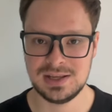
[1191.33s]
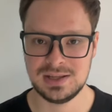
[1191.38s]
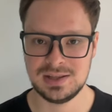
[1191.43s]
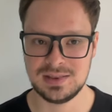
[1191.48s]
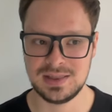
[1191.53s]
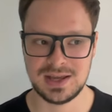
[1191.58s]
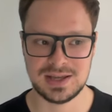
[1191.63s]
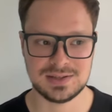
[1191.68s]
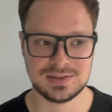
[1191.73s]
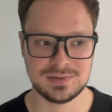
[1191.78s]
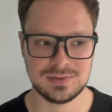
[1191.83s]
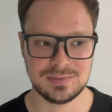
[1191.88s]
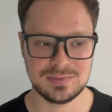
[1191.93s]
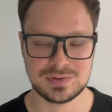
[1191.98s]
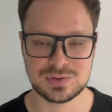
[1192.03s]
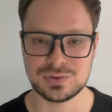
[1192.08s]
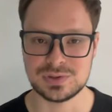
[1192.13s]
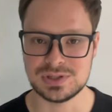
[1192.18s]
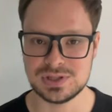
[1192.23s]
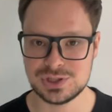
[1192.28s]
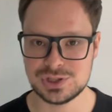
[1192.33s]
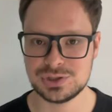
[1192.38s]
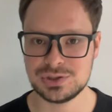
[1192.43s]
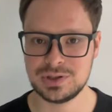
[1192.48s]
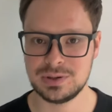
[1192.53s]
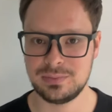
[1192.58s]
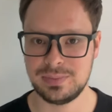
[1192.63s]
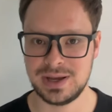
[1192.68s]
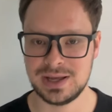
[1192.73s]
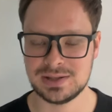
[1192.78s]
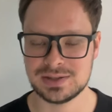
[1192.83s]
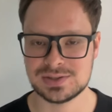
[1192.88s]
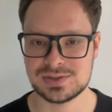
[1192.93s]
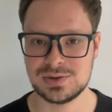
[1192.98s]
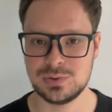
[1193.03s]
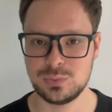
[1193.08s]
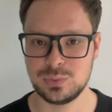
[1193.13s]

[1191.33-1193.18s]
that traditional banks